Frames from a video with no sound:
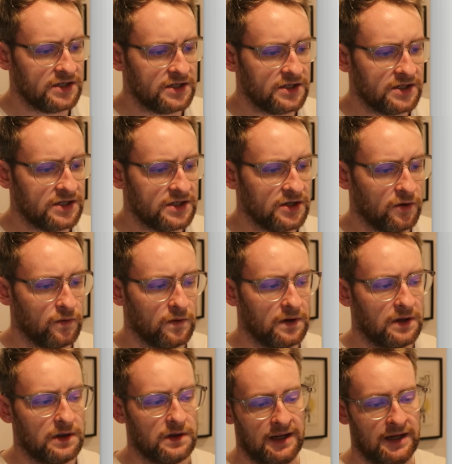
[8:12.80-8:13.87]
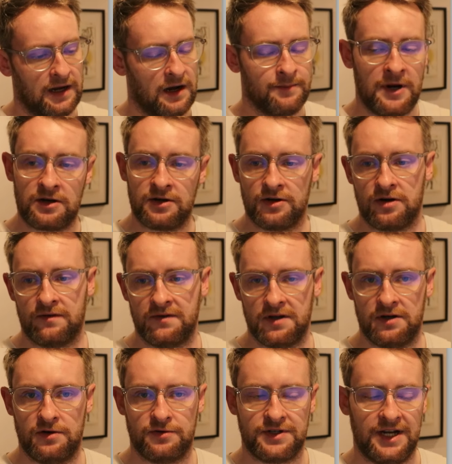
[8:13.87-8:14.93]
So I'm not going to cover the
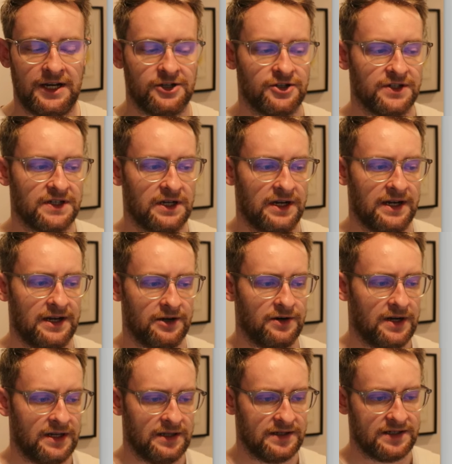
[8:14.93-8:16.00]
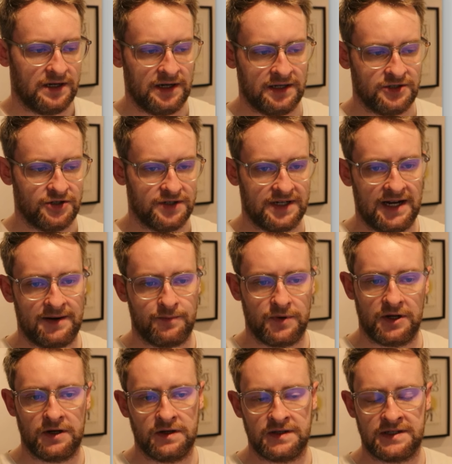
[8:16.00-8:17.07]
notation side here in the science just yet,
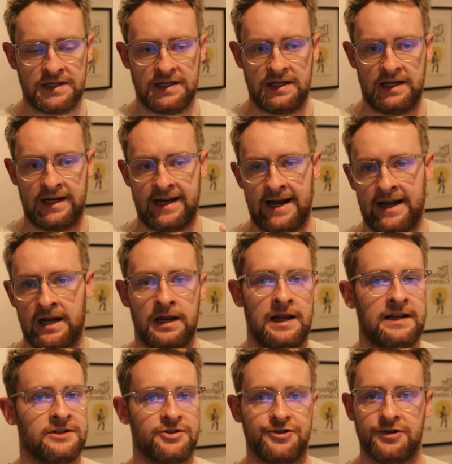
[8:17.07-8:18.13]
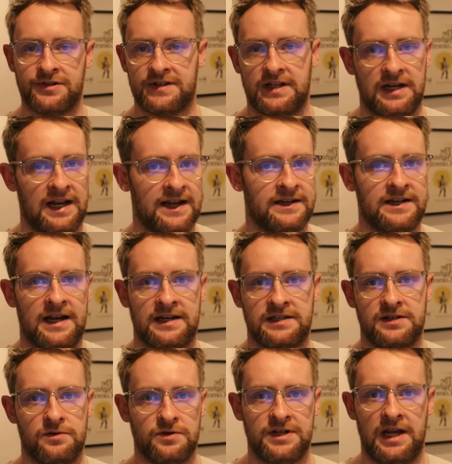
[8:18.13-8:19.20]
because again, it's just the LaTeX
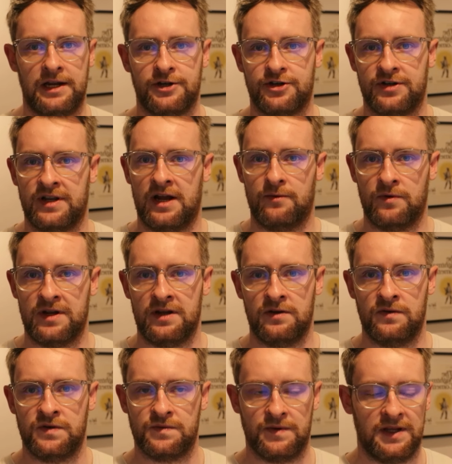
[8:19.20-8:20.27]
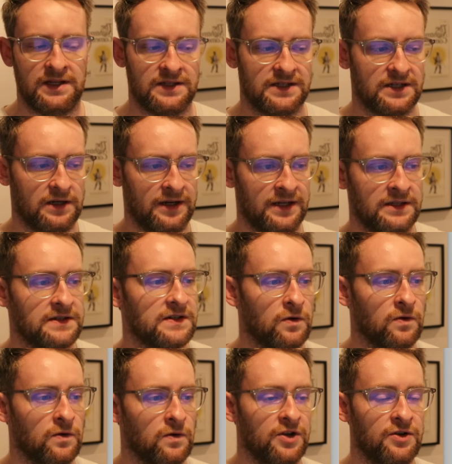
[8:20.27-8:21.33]
notation that we use within science.
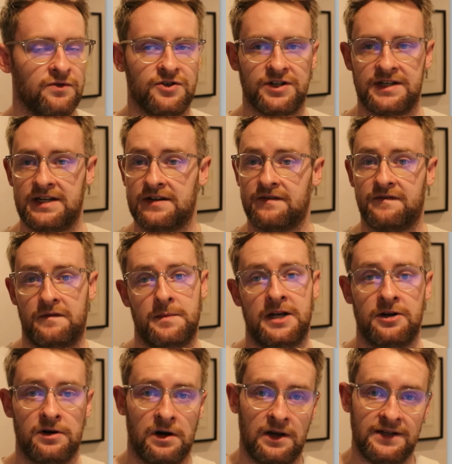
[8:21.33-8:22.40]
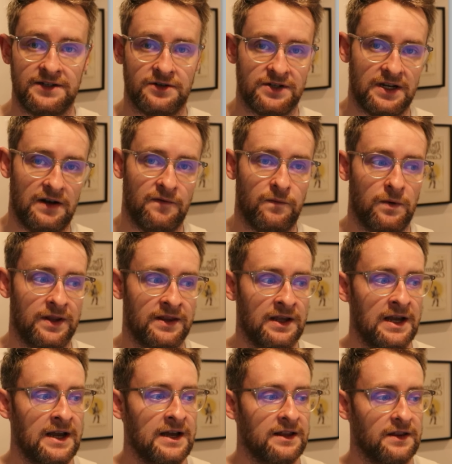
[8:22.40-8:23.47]
So you just need to familiarize yourself with
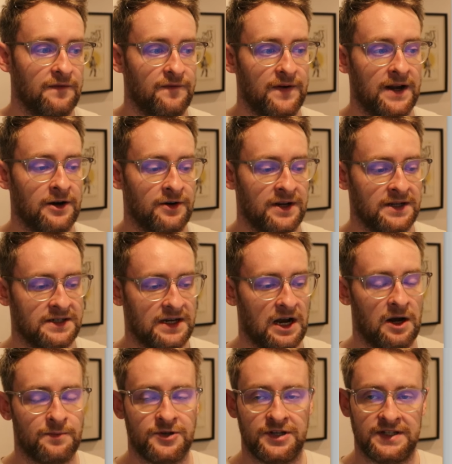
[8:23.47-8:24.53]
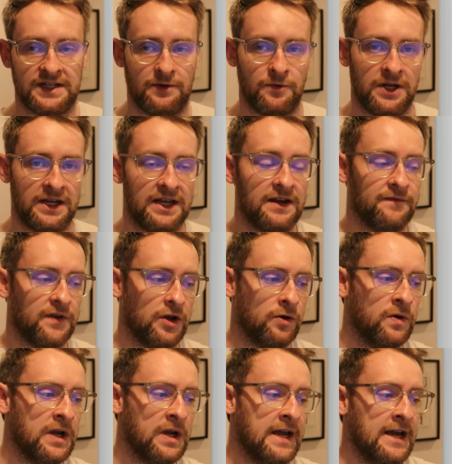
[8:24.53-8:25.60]
the various options that we give you.
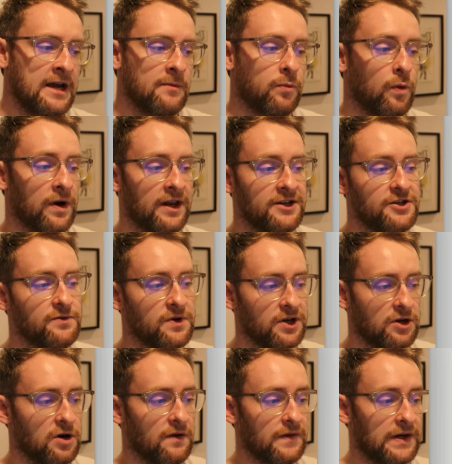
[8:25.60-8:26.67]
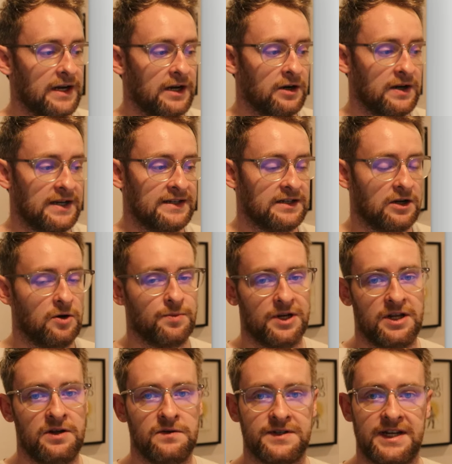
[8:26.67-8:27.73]
What I do want to cover here is a couple of
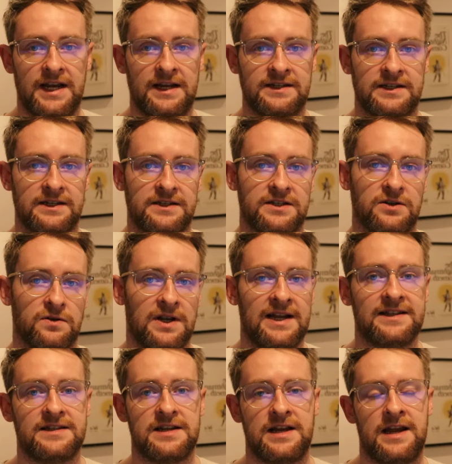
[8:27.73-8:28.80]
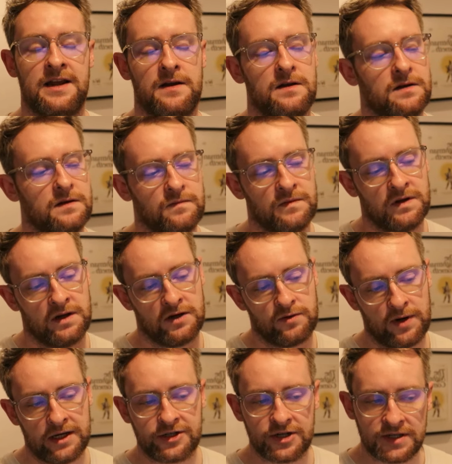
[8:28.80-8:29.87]
use cases. So let's say the
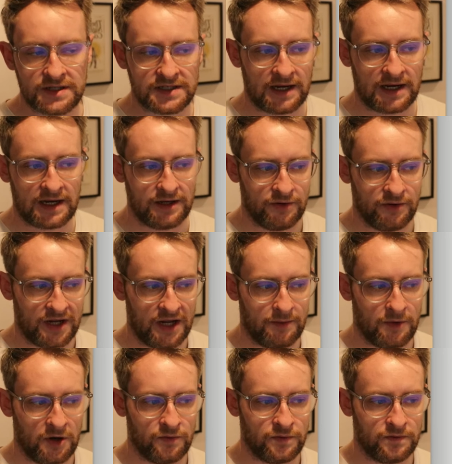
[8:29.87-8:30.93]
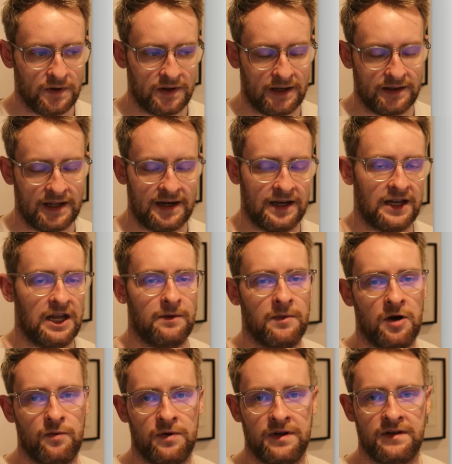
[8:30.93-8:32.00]
questions that it came
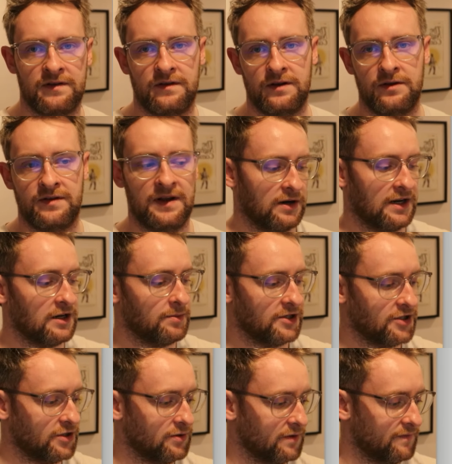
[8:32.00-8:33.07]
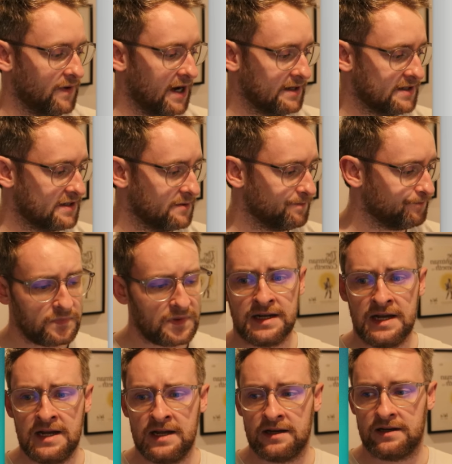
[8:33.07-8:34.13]
out with, you think a little bit too advanced,
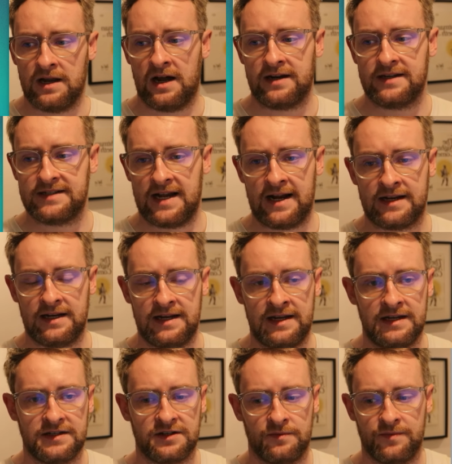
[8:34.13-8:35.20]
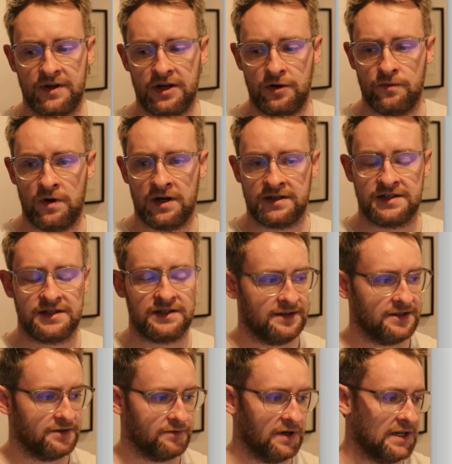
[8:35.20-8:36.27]
not exactly something you want
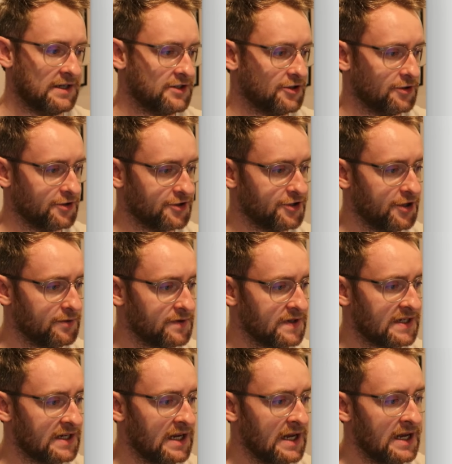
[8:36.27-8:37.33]
to release to your students.